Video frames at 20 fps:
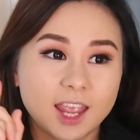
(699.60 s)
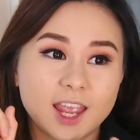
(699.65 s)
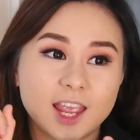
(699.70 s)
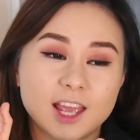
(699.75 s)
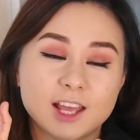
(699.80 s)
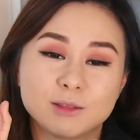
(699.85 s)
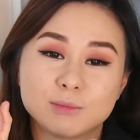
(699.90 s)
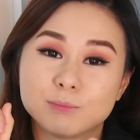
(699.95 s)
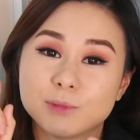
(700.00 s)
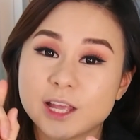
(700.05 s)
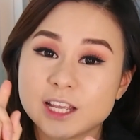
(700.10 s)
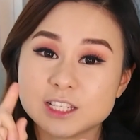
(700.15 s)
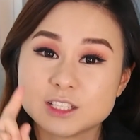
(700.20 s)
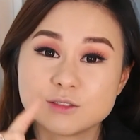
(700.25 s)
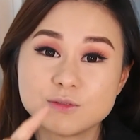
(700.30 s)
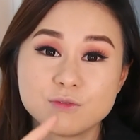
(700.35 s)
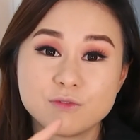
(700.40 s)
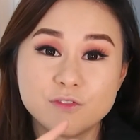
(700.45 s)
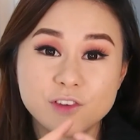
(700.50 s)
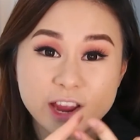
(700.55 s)
it
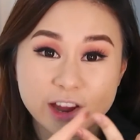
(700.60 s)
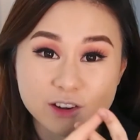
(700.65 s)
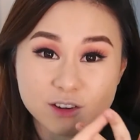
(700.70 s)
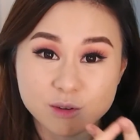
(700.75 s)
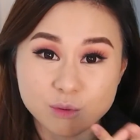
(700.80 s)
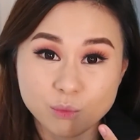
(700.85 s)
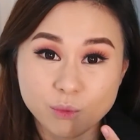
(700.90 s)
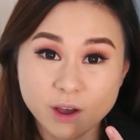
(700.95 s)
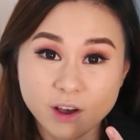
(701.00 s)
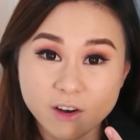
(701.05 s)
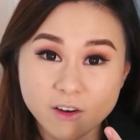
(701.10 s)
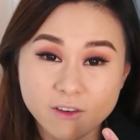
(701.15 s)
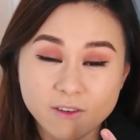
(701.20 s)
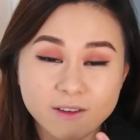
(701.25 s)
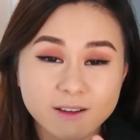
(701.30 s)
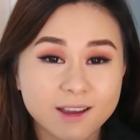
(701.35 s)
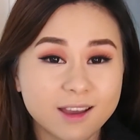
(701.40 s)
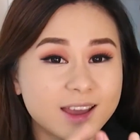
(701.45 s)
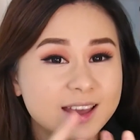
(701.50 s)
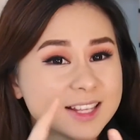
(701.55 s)
blends very
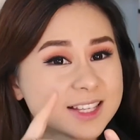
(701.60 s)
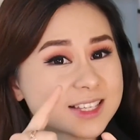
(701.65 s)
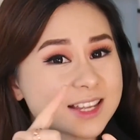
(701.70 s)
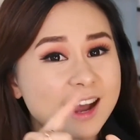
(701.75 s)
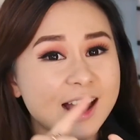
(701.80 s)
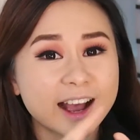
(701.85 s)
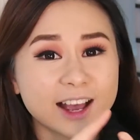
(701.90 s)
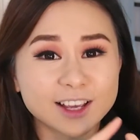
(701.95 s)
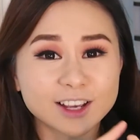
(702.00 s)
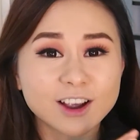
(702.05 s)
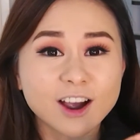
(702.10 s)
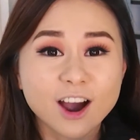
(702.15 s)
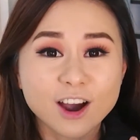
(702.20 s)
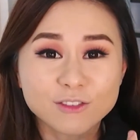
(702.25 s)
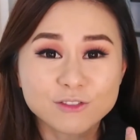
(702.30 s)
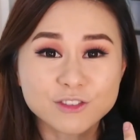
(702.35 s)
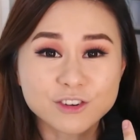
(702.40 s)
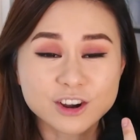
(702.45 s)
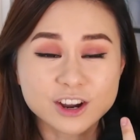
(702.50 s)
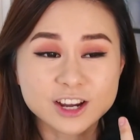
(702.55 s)
well, it's high
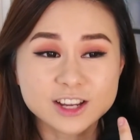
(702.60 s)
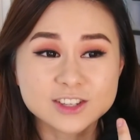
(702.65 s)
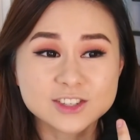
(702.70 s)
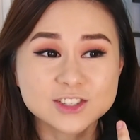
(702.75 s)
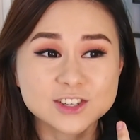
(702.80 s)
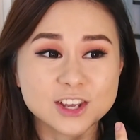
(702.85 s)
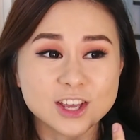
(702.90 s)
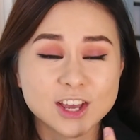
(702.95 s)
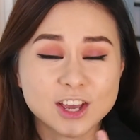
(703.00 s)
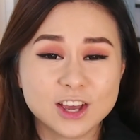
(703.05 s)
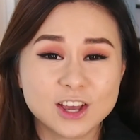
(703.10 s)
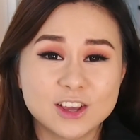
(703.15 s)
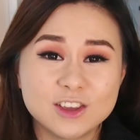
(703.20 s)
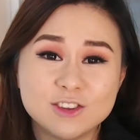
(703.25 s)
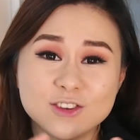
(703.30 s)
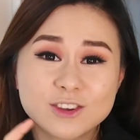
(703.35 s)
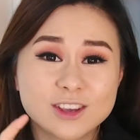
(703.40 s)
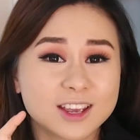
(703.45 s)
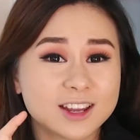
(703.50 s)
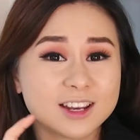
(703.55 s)
coverage.
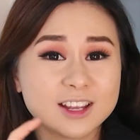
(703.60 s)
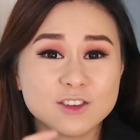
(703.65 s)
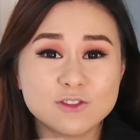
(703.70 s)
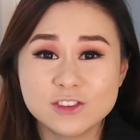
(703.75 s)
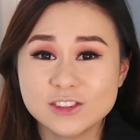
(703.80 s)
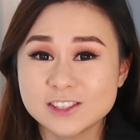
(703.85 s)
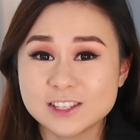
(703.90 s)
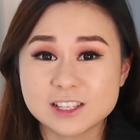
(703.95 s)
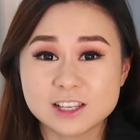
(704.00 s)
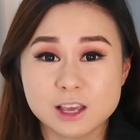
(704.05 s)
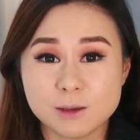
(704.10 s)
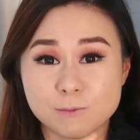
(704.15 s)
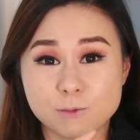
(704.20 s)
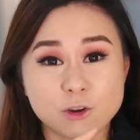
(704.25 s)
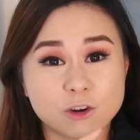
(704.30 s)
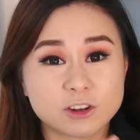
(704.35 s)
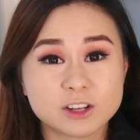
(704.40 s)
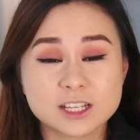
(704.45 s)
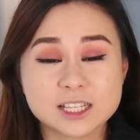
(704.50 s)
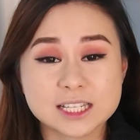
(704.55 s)
You can even skip
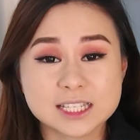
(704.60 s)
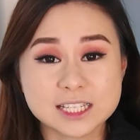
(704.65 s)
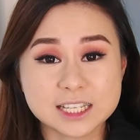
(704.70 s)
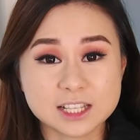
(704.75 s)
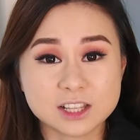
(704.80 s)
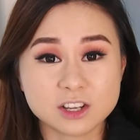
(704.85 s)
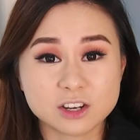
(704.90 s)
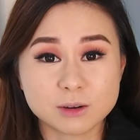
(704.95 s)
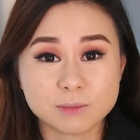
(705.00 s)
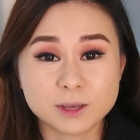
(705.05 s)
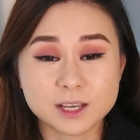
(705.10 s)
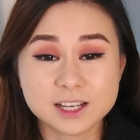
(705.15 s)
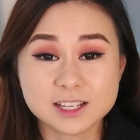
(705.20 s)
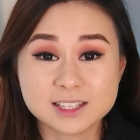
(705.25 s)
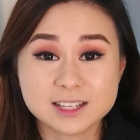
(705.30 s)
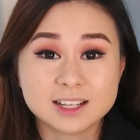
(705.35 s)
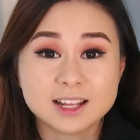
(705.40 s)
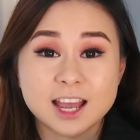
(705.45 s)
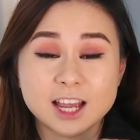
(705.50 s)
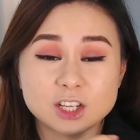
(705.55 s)
your concealer
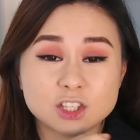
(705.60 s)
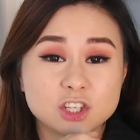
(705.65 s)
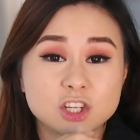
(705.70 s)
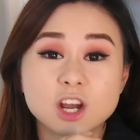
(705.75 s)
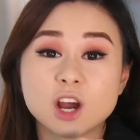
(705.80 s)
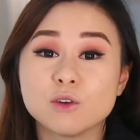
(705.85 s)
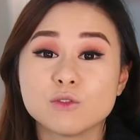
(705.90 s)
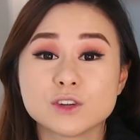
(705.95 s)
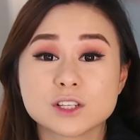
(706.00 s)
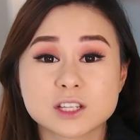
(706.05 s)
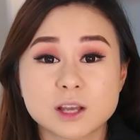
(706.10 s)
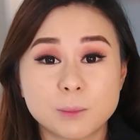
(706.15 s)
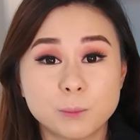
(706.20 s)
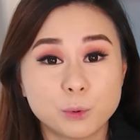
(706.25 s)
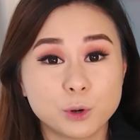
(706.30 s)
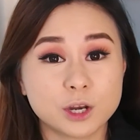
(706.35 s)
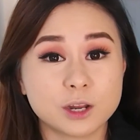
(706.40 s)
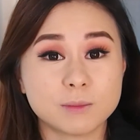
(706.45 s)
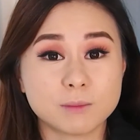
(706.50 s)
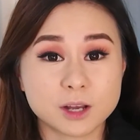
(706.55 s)
because it actually covers up
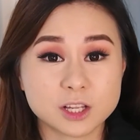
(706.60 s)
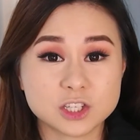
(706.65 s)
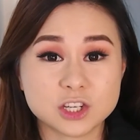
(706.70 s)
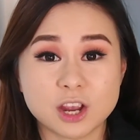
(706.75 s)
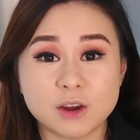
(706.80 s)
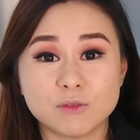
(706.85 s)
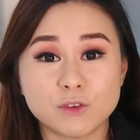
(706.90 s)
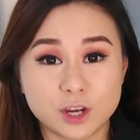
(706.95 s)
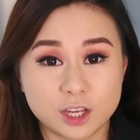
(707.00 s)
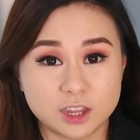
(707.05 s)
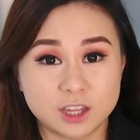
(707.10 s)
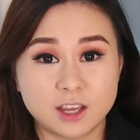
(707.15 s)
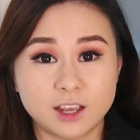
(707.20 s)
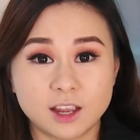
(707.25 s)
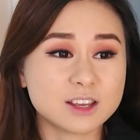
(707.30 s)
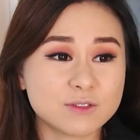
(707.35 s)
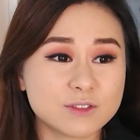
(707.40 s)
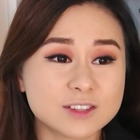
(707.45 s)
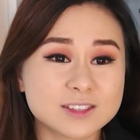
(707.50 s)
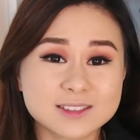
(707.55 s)
pretty much everything.
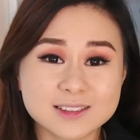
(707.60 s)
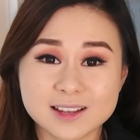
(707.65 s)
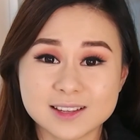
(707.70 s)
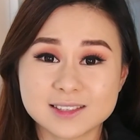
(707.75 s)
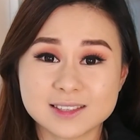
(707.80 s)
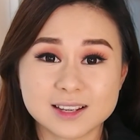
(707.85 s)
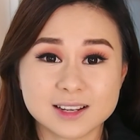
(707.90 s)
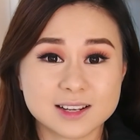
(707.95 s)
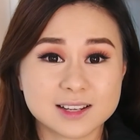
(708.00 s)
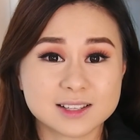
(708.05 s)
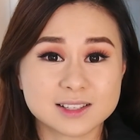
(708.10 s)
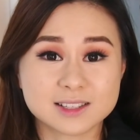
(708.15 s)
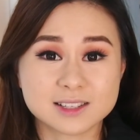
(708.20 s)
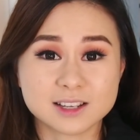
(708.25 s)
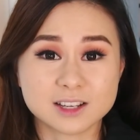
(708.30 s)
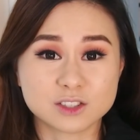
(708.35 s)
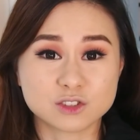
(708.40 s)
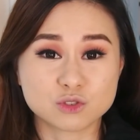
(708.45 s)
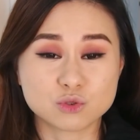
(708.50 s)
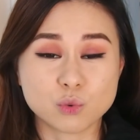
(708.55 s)
It even says that it's
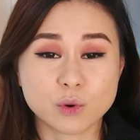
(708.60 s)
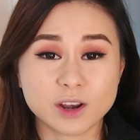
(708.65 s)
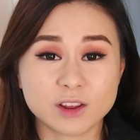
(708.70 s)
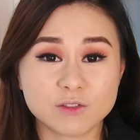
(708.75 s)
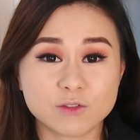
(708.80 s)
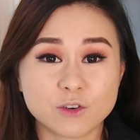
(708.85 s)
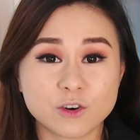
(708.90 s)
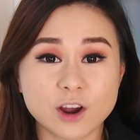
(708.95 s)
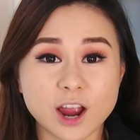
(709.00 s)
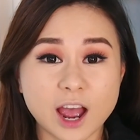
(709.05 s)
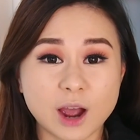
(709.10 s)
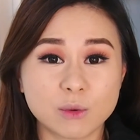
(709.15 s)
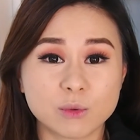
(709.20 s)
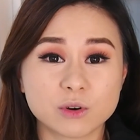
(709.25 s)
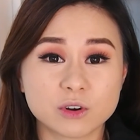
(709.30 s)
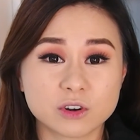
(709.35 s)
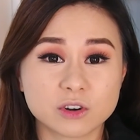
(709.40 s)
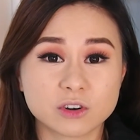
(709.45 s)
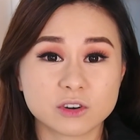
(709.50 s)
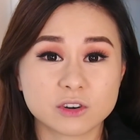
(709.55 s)
a
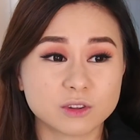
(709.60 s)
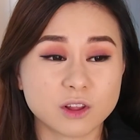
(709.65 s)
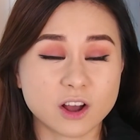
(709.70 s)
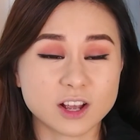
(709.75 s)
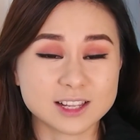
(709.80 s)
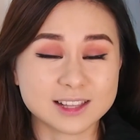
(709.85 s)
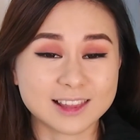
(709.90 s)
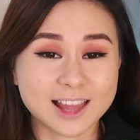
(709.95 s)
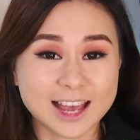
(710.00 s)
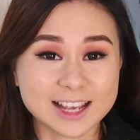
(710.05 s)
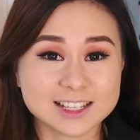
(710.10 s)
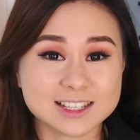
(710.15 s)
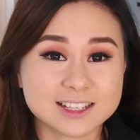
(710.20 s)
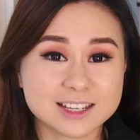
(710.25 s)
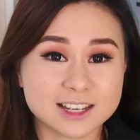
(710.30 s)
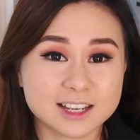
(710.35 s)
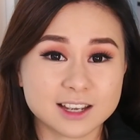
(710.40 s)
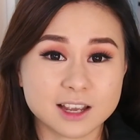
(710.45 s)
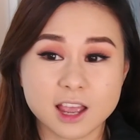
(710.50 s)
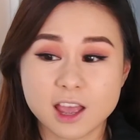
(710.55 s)
24-hour
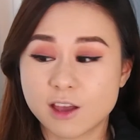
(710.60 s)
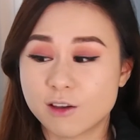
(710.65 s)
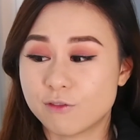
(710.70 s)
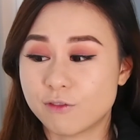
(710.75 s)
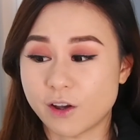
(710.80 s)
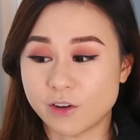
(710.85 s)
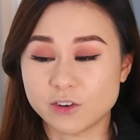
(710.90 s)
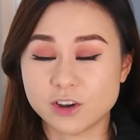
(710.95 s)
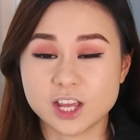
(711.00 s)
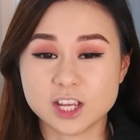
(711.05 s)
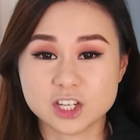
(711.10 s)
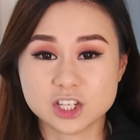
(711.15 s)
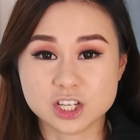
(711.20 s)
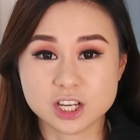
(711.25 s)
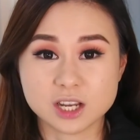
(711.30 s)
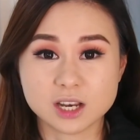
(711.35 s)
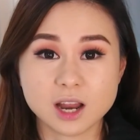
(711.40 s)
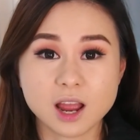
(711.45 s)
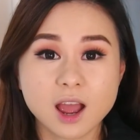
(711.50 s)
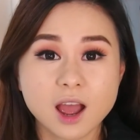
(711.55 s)
lasting
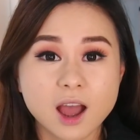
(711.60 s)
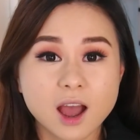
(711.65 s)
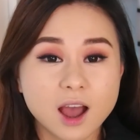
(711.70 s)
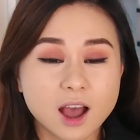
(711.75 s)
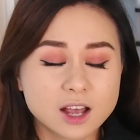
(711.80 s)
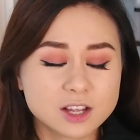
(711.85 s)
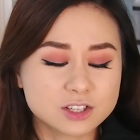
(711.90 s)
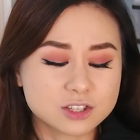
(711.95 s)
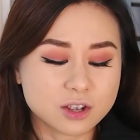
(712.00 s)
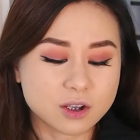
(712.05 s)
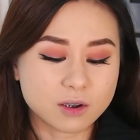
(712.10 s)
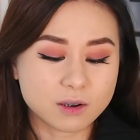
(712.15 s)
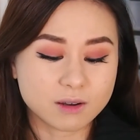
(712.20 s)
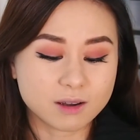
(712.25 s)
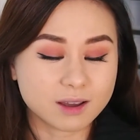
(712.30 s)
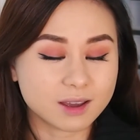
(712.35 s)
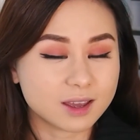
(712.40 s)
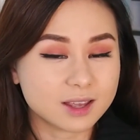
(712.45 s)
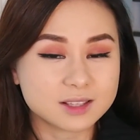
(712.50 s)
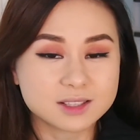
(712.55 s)
foundation. So
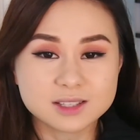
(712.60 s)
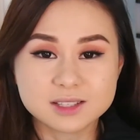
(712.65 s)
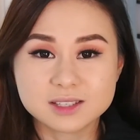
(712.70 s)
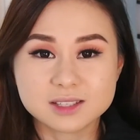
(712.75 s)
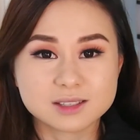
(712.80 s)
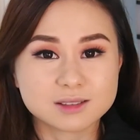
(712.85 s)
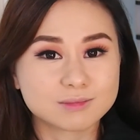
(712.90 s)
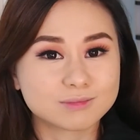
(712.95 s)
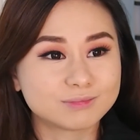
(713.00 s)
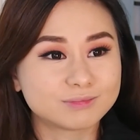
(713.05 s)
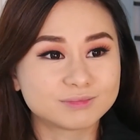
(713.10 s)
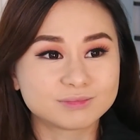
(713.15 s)
it's